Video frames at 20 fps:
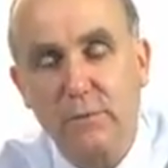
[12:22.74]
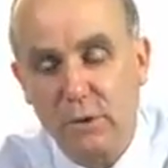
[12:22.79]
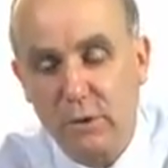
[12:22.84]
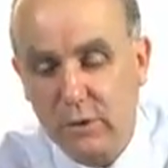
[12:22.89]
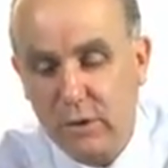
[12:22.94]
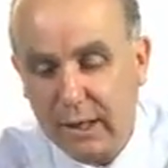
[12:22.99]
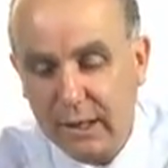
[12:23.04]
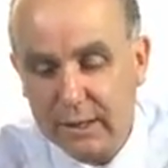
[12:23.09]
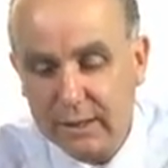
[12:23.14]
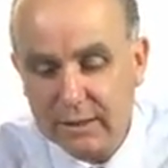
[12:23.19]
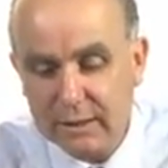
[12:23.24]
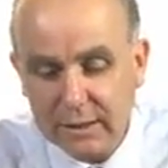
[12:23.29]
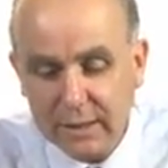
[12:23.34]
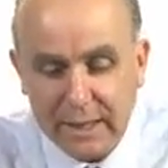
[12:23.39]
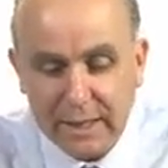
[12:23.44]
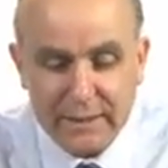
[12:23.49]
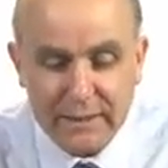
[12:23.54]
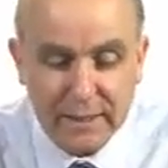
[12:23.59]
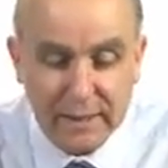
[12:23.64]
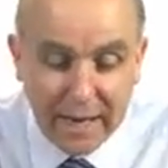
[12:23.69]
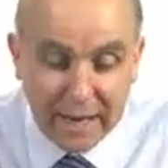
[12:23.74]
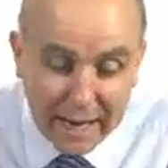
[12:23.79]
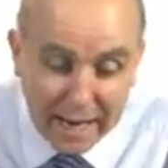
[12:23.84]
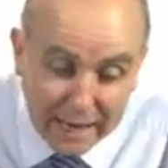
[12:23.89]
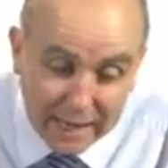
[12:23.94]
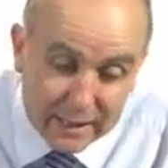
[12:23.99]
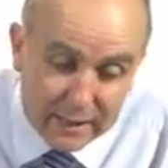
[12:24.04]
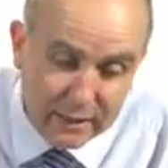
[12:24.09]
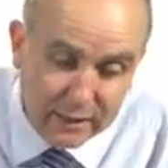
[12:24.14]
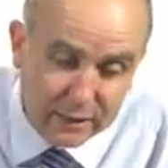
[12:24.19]
from the United States.
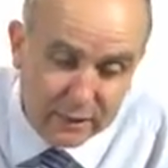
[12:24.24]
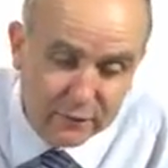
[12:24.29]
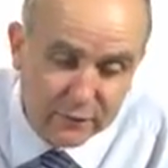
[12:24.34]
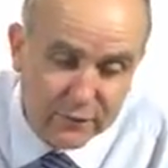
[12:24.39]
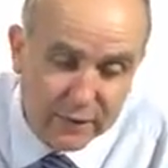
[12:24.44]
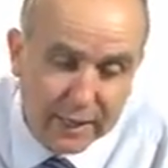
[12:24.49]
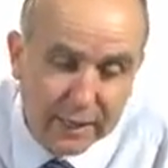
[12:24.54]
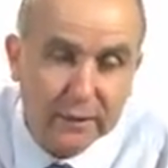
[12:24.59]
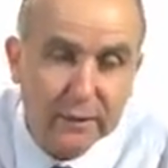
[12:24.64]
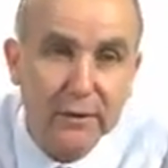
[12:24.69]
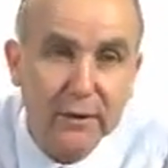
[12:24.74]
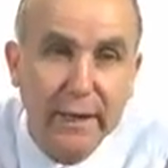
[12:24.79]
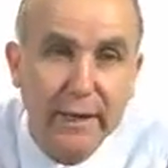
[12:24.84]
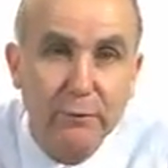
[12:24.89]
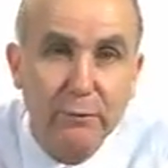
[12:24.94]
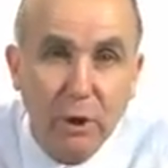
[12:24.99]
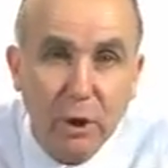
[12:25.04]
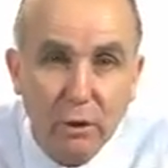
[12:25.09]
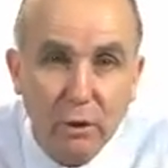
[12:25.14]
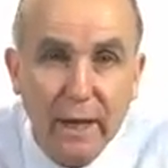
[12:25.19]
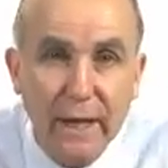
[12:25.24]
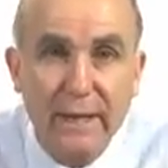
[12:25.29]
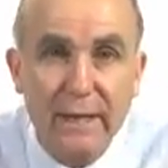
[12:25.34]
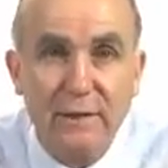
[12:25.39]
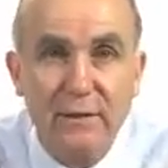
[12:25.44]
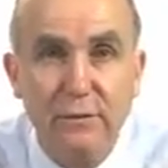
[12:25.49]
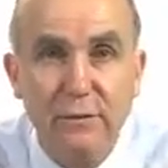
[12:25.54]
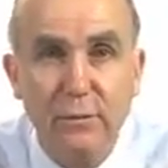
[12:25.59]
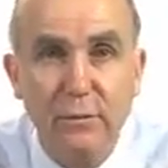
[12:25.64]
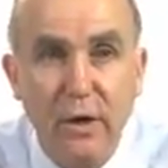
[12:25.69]
And in fact, they grow
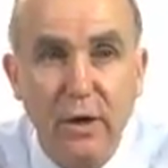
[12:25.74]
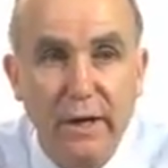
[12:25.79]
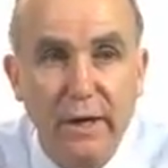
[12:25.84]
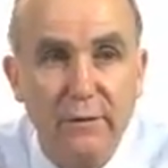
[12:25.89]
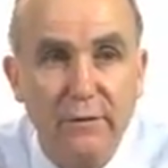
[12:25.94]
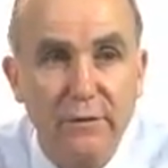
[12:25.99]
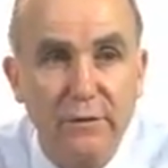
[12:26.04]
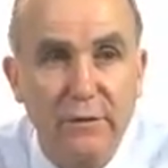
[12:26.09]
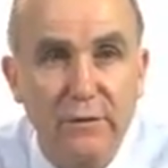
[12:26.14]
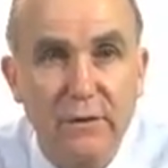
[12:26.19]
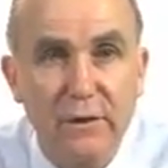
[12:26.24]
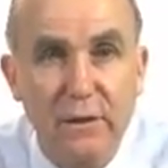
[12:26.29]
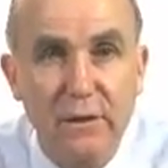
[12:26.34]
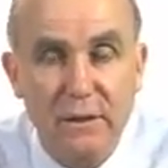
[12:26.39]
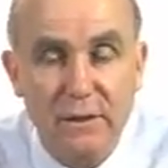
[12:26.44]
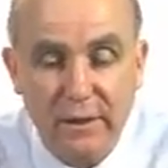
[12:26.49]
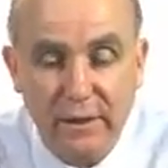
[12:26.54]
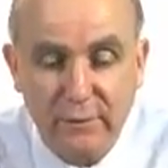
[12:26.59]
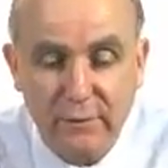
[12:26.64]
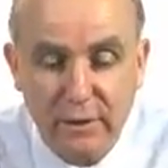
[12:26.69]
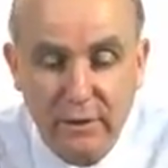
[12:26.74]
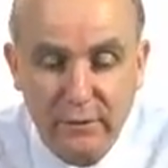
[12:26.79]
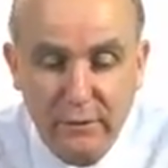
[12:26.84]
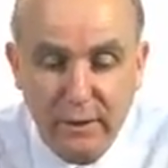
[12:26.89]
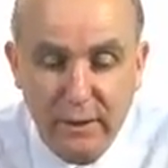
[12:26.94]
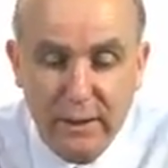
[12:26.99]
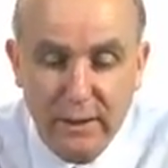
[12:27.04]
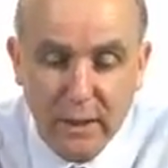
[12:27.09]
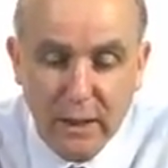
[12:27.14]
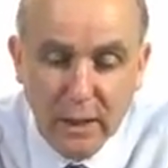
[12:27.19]
less from 1950 to
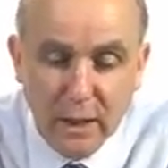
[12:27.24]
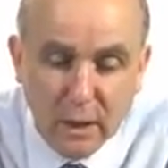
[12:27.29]
73.